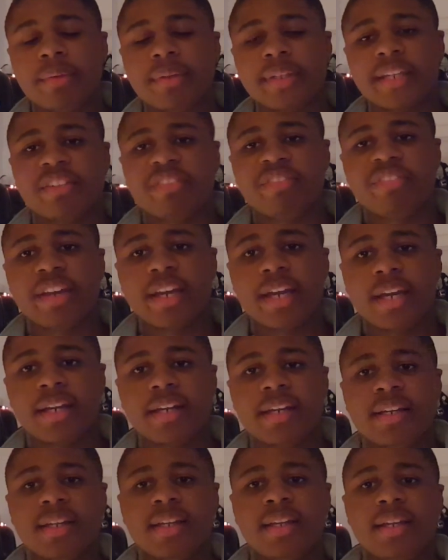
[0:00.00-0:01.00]
all of them will be able to
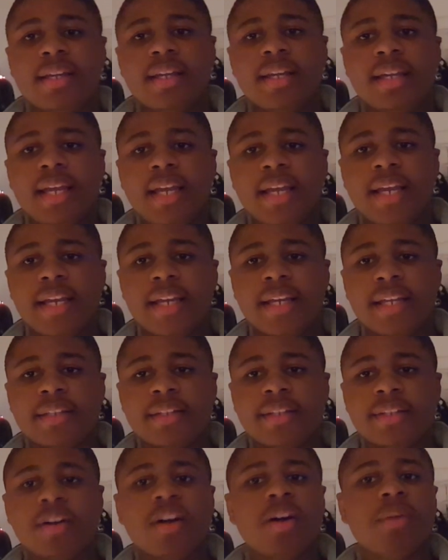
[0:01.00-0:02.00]
get fed,
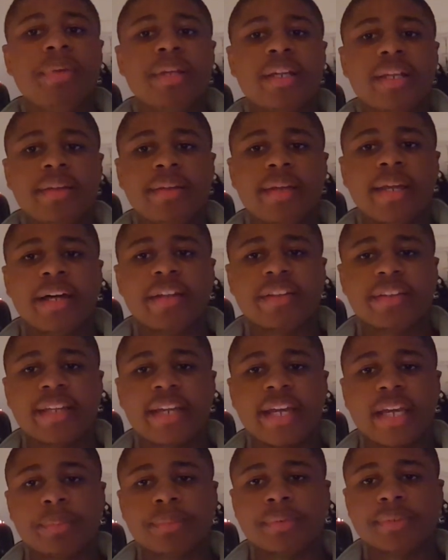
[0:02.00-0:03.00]
and they'll all
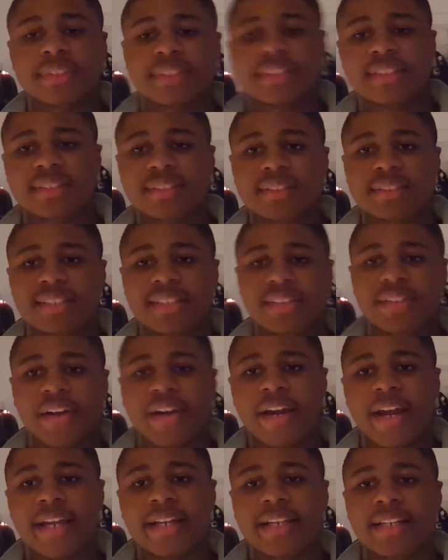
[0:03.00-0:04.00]
be healthy animals.
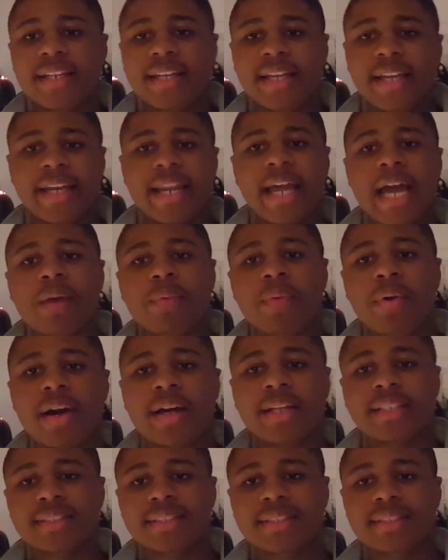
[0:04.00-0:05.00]
All right,
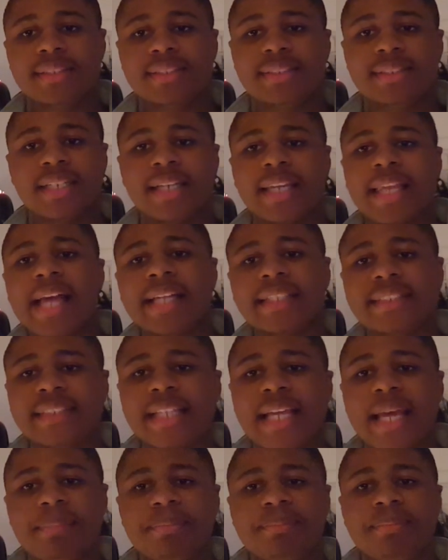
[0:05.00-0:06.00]
and now on
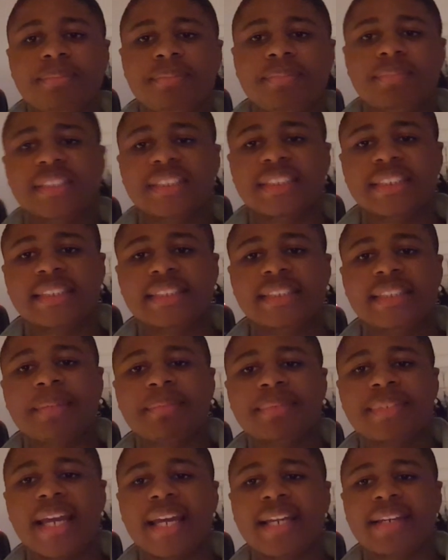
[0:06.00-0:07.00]
to the last step,
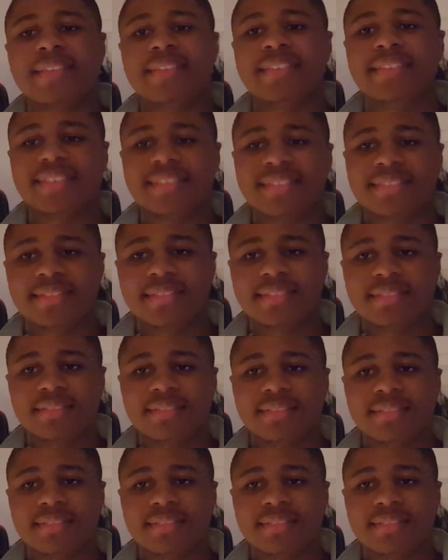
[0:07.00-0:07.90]
which is step 10.